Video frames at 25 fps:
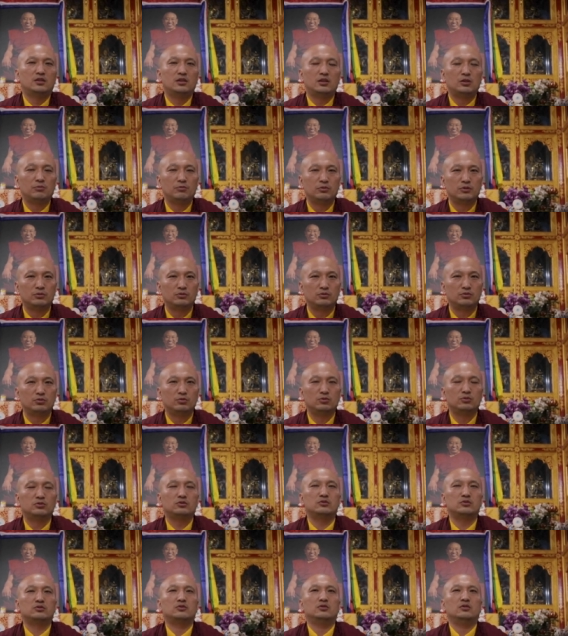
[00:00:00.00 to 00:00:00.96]
Even
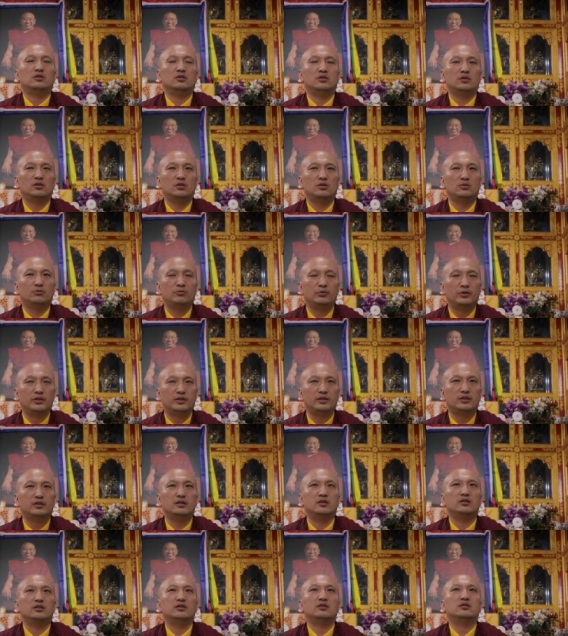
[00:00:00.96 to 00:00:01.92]
those are
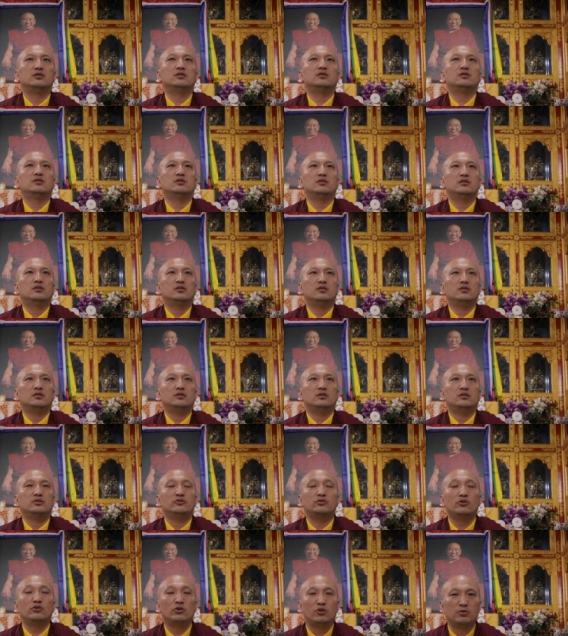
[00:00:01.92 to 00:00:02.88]
very
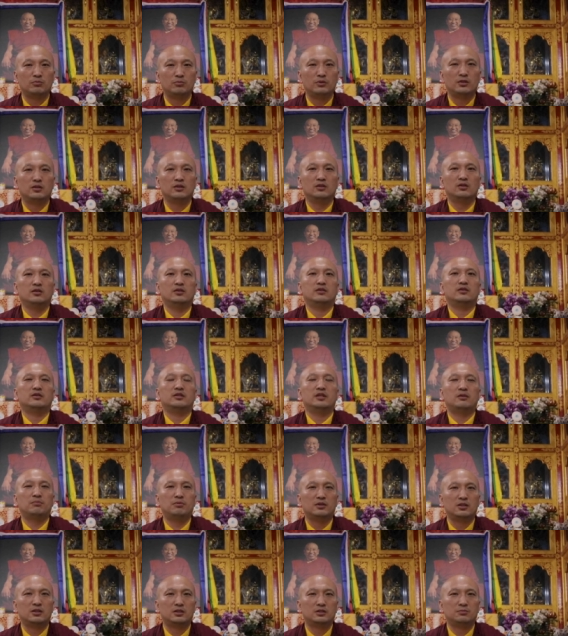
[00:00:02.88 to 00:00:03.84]
normal
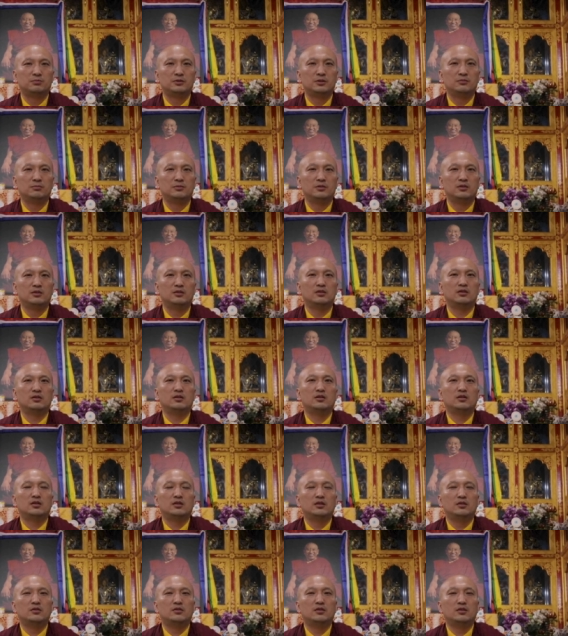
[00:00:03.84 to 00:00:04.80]
Nepalese people,
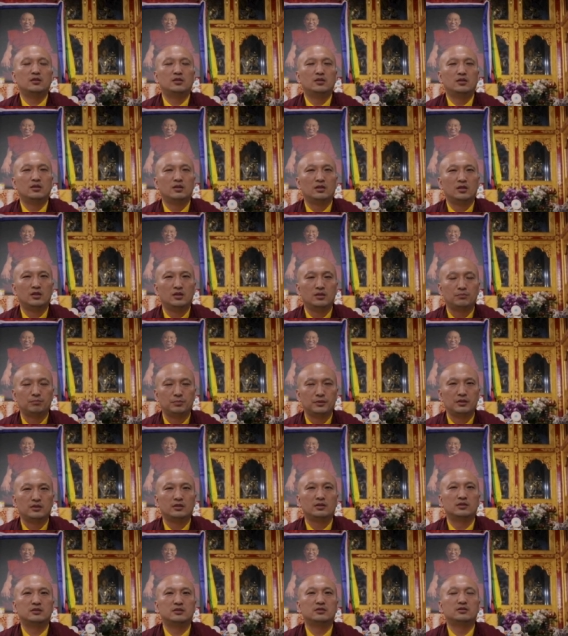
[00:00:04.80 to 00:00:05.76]

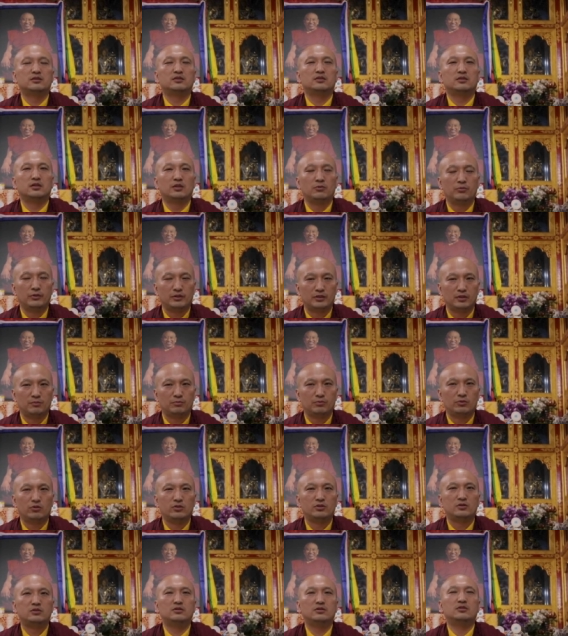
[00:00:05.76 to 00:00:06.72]
because they went
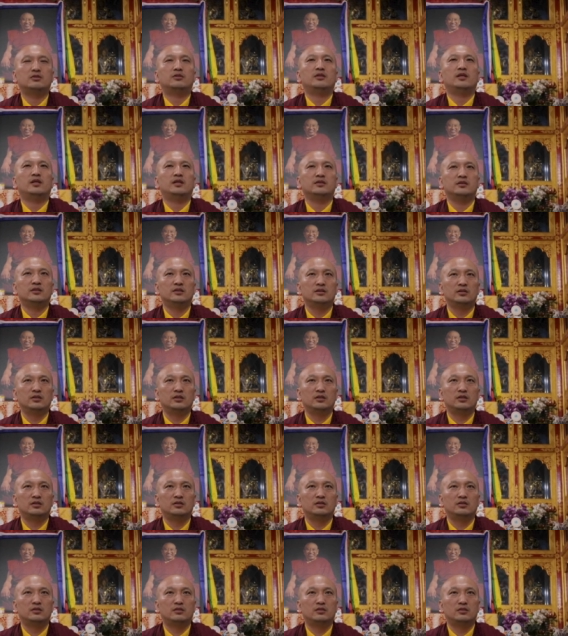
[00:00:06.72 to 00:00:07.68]
abroad and then
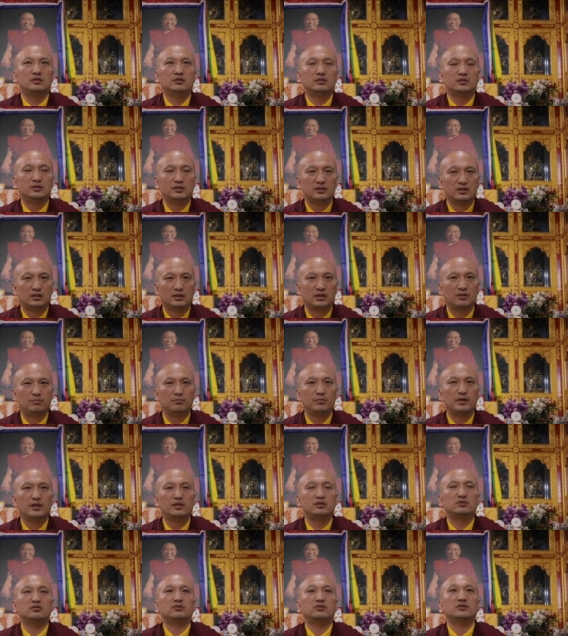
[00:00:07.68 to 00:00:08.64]
they didn't come
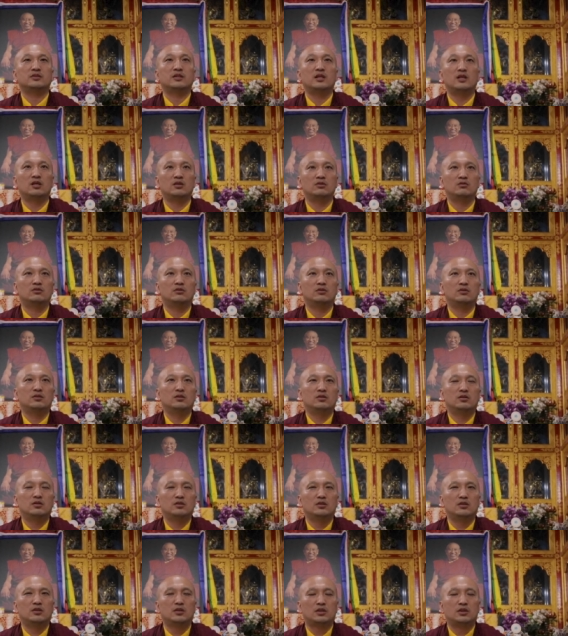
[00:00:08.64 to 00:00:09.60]
back. So
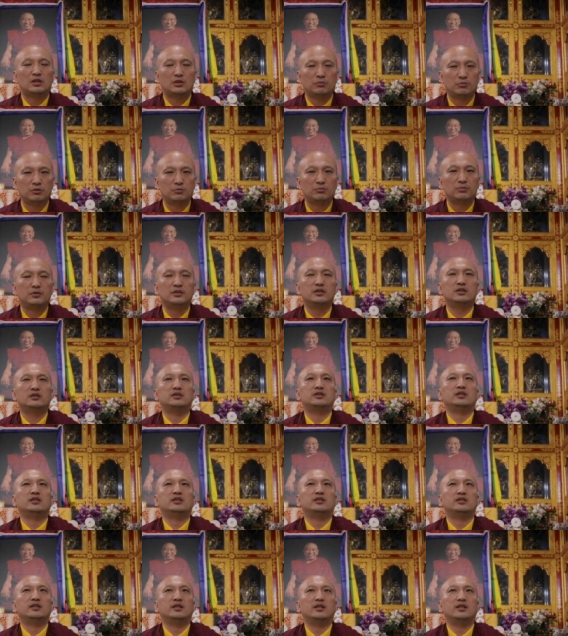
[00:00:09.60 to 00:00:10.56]
now even we
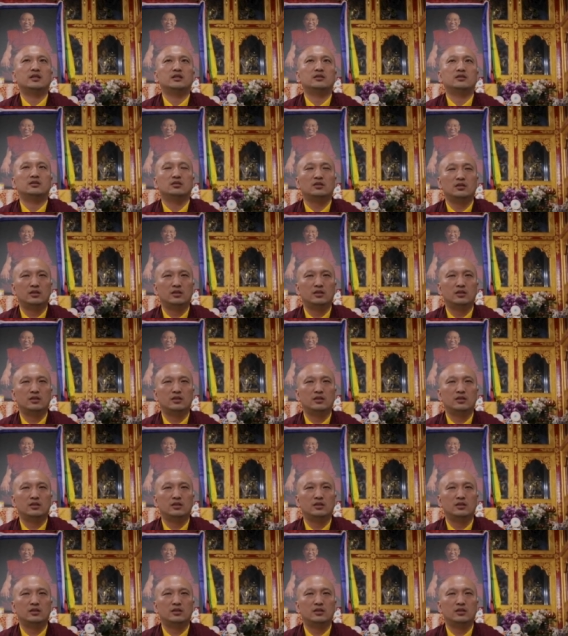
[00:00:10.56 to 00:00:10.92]
say that